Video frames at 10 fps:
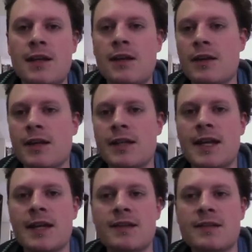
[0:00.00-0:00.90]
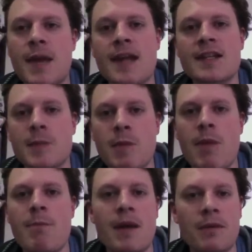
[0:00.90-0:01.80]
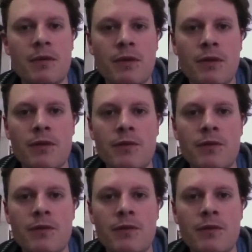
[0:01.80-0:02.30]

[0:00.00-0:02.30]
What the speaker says: it only takes maximum a month